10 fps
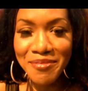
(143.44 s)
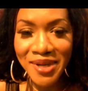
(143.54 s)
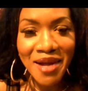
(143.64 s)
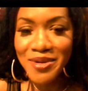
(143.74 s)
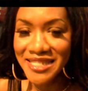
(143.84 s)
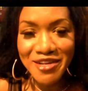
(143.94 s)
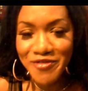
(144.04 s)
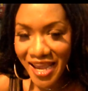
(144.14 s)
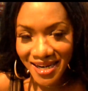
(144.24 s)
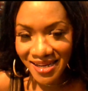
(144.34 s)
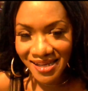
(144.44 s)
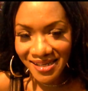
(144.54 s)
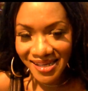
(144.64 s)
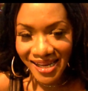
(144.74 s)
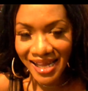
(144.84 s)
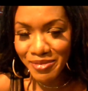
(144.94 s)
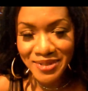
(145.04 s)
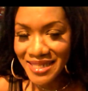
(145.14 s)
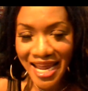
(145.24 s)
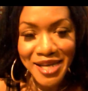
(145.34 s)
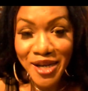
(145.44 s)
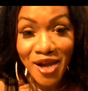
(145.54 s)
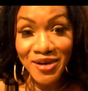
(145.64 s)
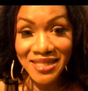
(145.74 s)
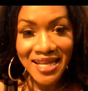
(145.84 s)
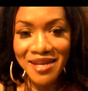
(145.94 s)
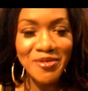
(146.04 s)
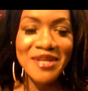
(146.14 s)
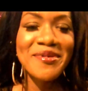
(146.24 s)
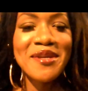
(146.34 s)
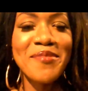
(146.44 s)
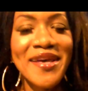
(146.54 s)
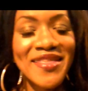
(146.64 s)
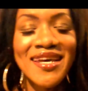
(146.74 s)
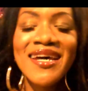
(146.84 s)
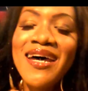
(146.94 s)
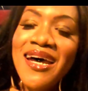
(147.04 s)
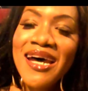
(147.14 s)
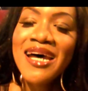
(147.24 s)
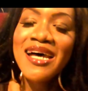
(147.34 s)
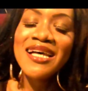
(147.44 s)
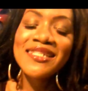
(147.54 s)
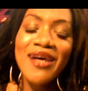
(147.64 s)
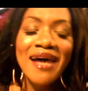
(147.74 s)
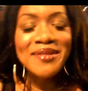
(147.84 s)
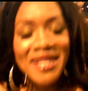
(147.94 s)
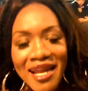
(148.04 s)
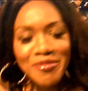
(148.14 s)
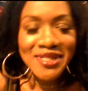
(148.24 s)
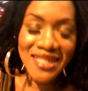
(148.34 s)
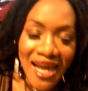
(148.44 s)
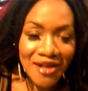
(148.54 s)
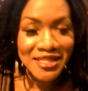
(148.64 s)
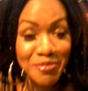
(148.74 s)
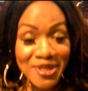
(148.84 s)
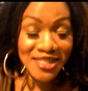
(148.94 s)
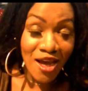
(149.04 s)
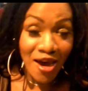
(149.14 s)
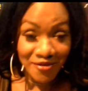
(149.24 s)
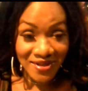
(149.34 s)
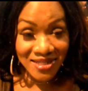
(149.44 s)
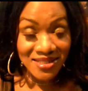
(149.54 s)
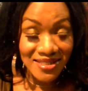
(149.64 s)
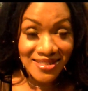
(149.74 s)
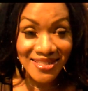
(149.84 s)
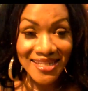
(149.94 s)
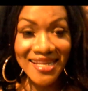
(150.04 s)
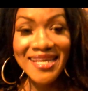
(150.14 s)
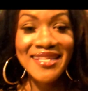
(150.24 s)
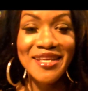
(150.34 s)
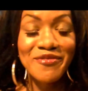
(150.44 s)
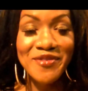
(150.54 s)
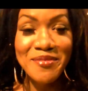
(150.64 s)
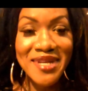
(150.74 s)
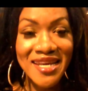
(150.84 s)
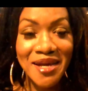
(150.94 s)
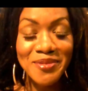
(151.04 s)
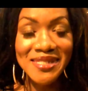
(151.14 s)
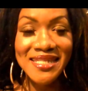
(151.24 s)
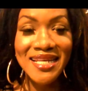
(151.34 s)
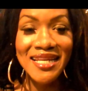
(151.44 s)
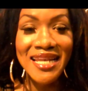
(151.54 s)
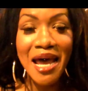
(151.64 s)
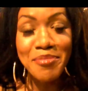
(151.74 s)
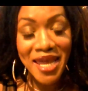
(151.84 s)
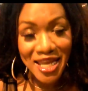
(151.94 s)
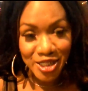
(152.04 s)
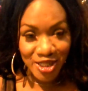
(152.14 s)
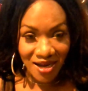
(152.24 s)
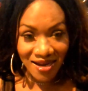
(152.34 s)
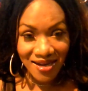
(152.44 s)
Yeah, but I wasn't ready. I was like, no, because I didn't want to be the mother. So after that, I went to the House of Pendarvis, and then from there I was the Latisha,